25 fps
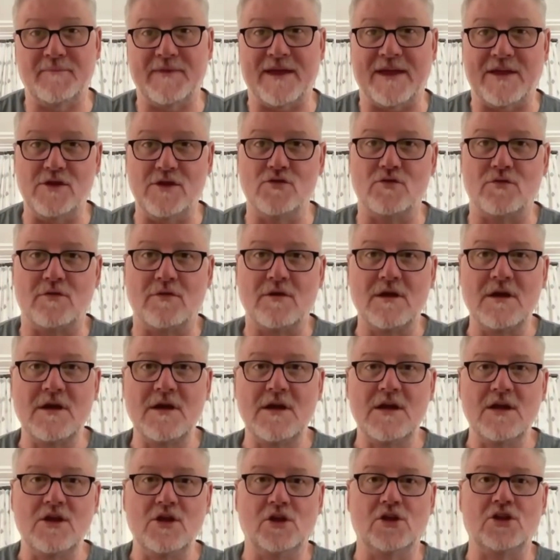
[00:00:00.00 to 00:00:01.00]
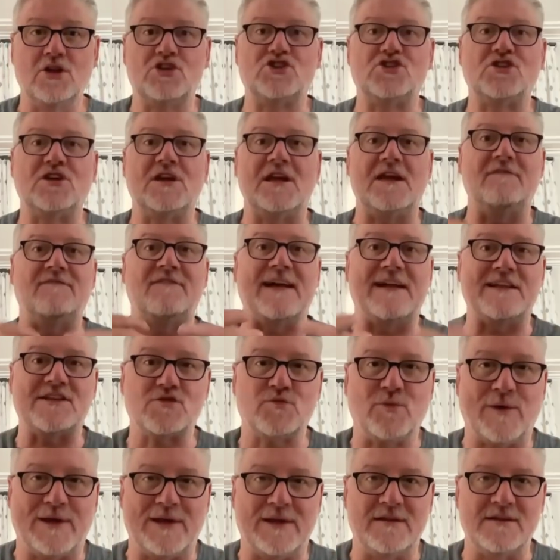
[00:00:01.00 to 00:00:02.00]
and you'll achieve that
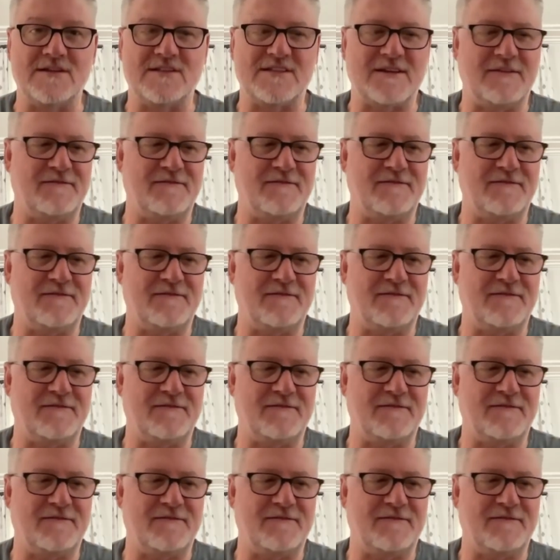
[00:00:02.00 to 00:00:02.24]
sweetness.